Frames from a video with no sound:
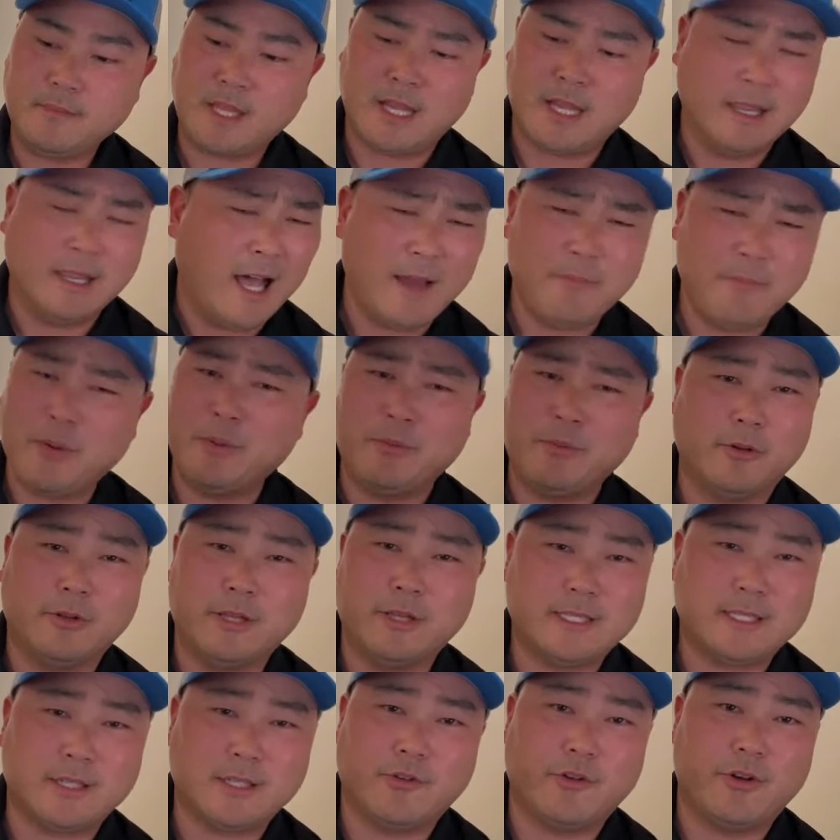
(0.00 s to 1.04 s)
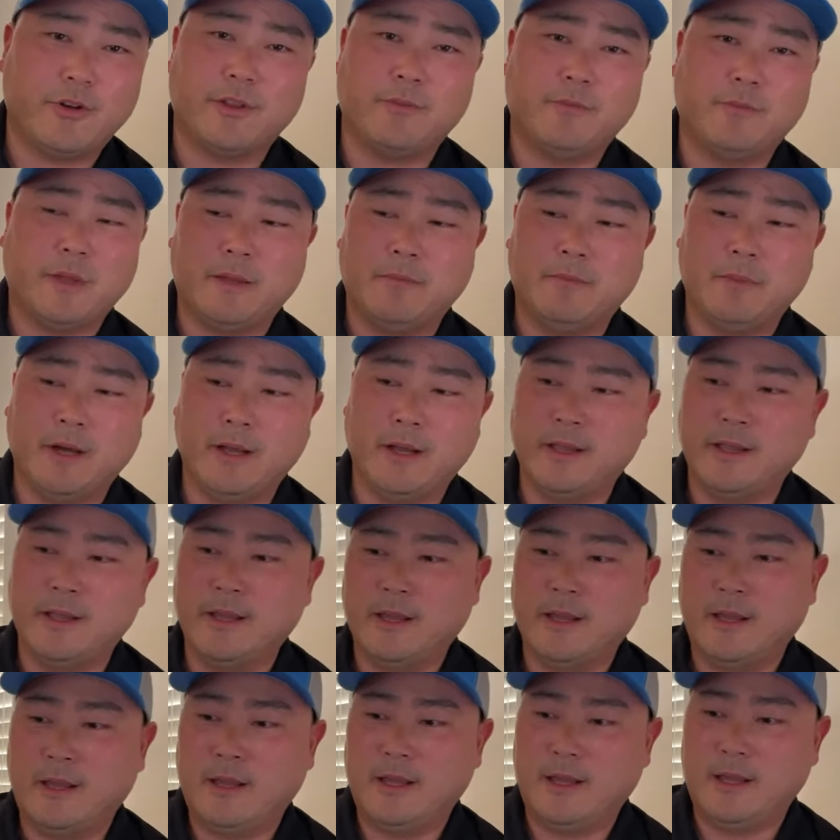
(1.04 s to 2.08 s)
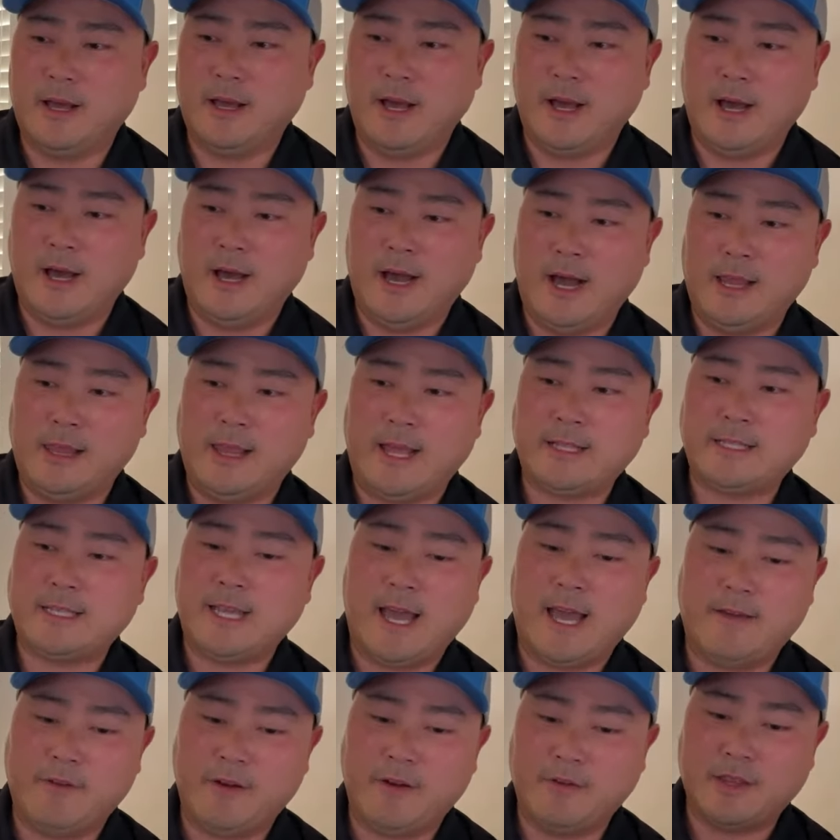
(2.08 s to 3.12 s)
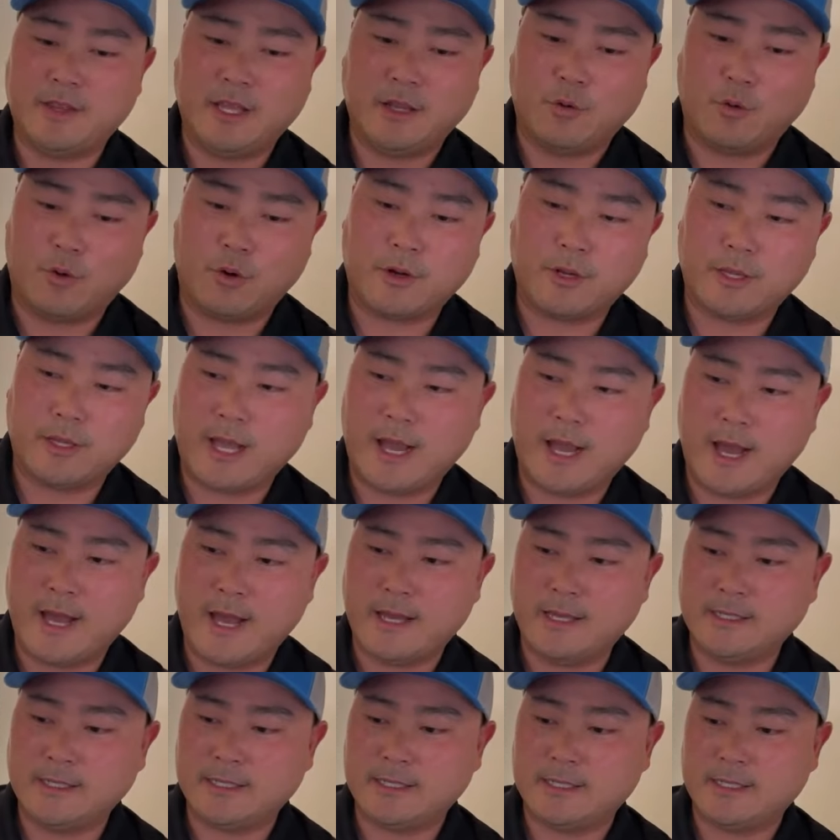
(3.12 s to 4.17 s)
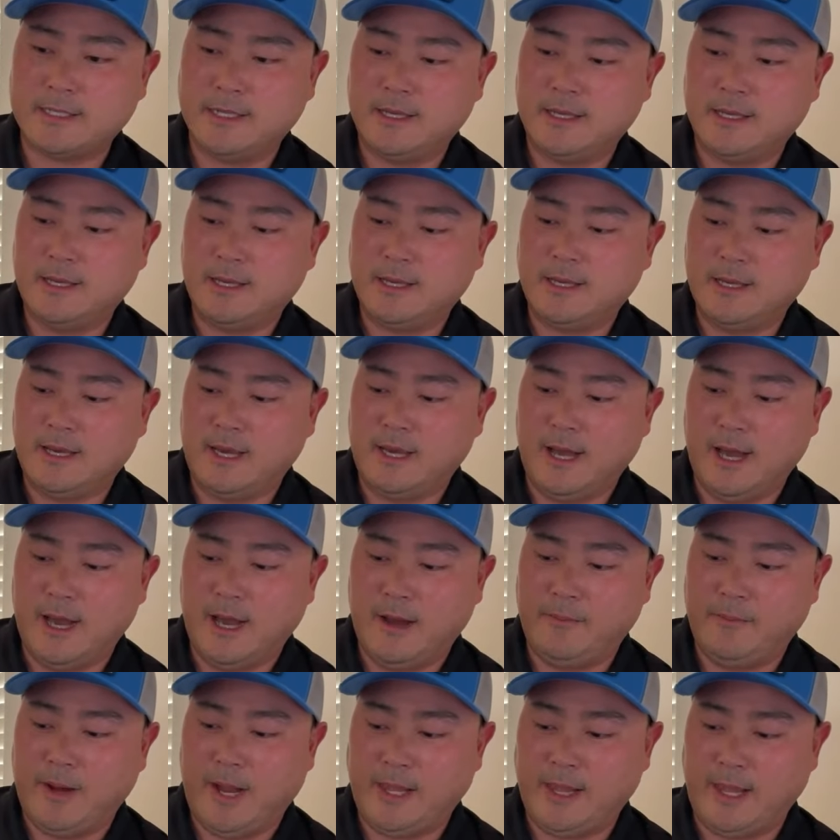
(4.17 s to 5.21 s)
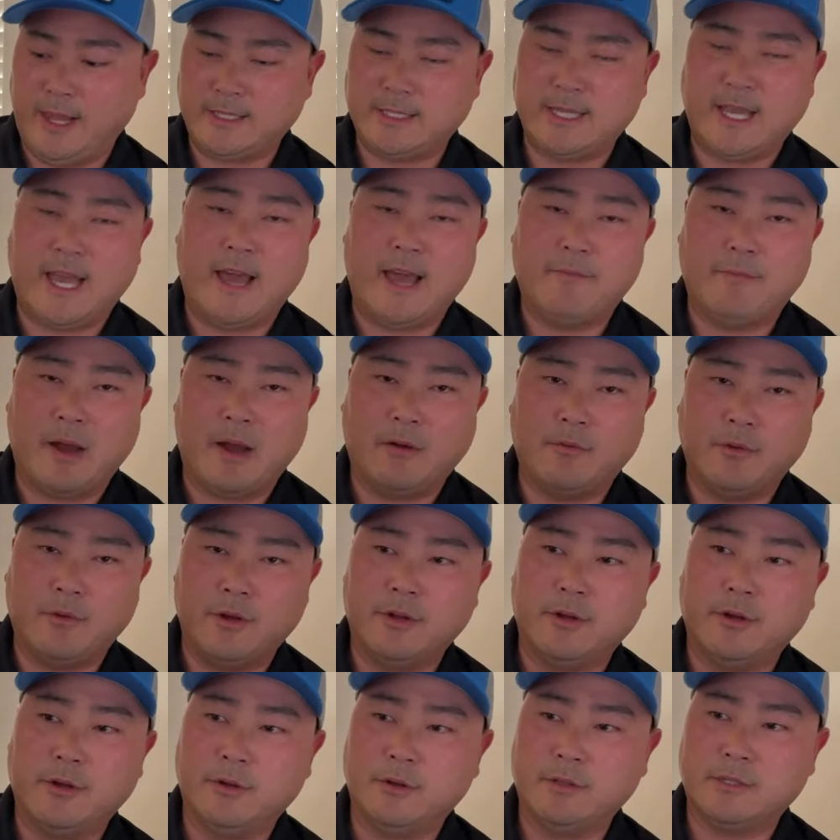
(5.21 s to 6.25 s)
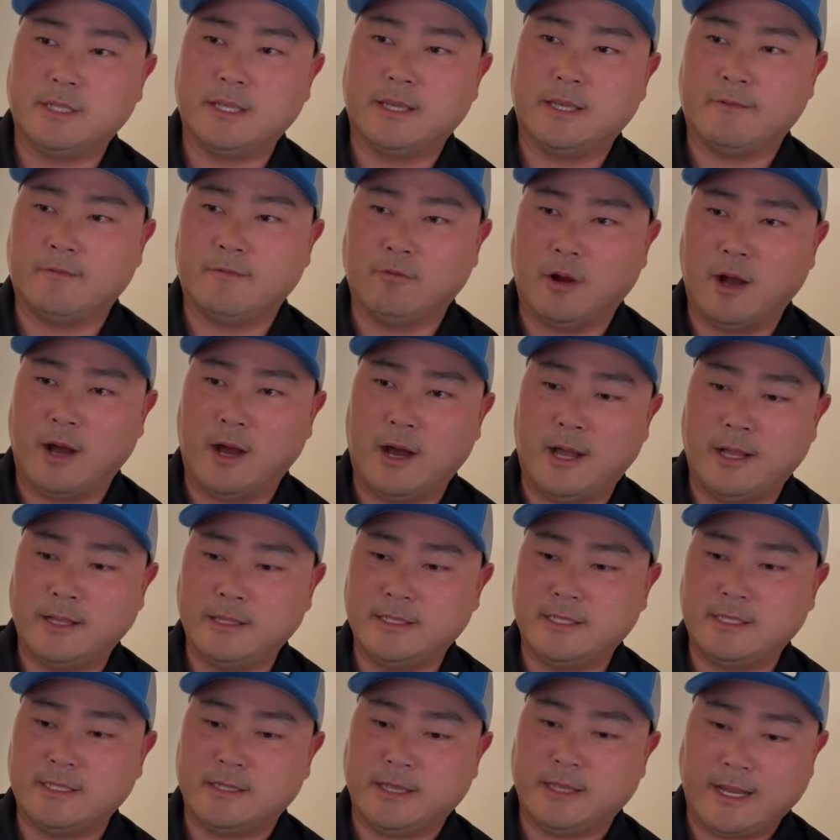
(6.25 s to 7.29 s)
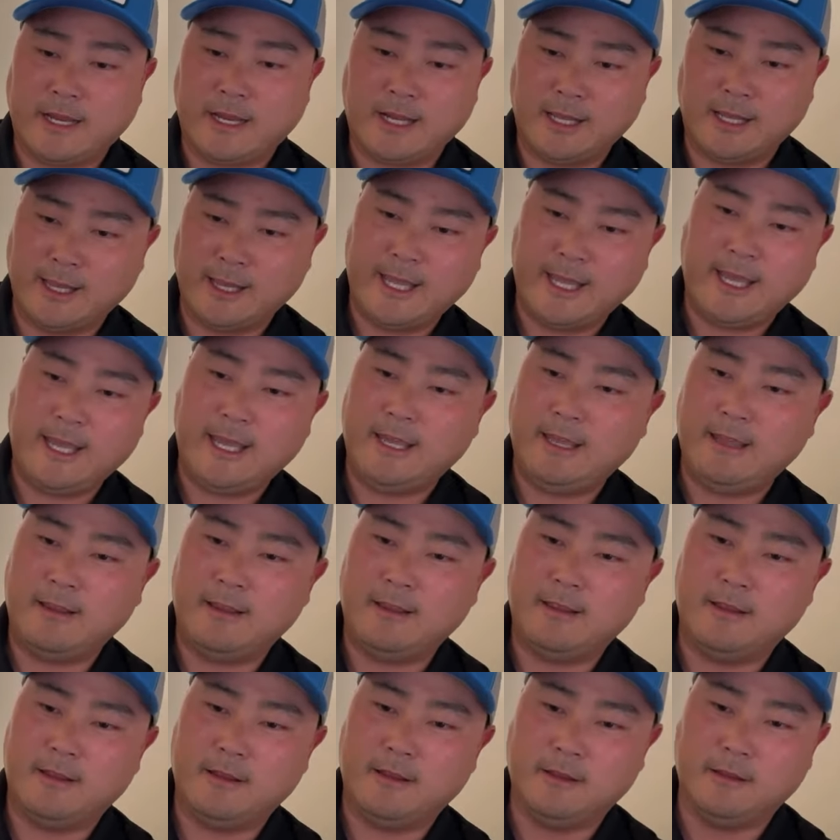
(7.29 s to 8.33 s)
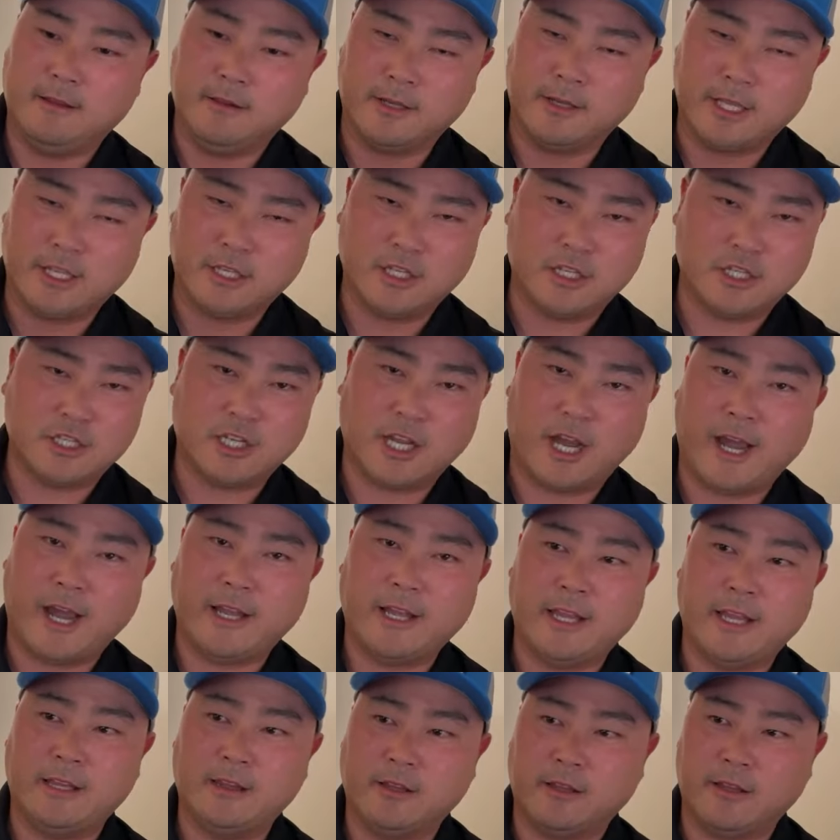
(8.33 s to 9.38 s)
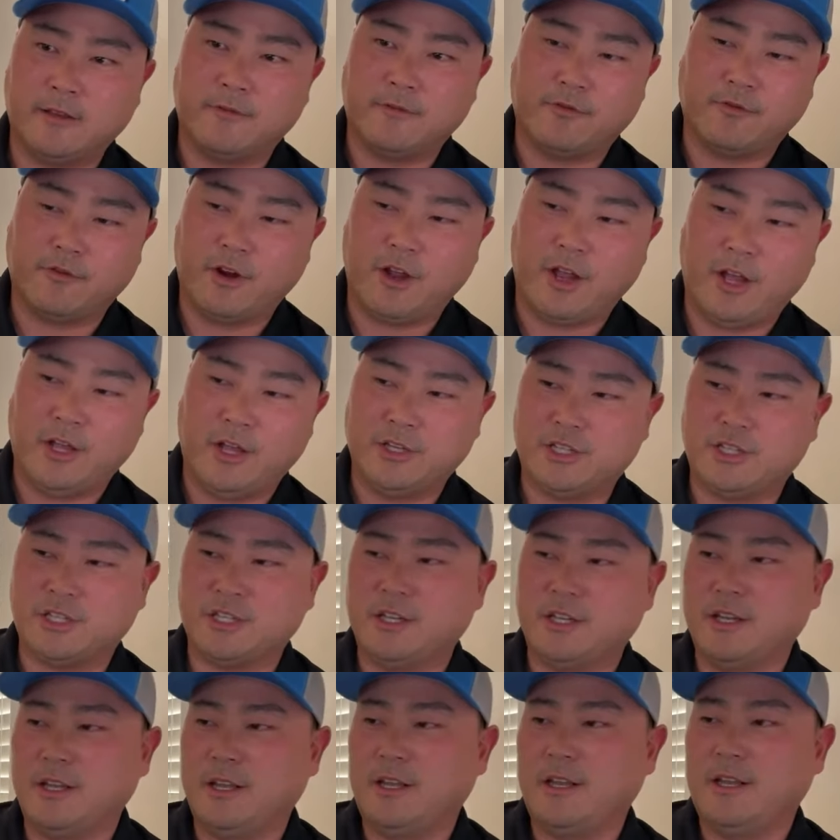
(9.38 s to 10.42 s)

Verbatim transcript: lot of people will disagree with me, but I like to have everything organized. I like to have my reels and rods like clean, looking shiny, looking fresh.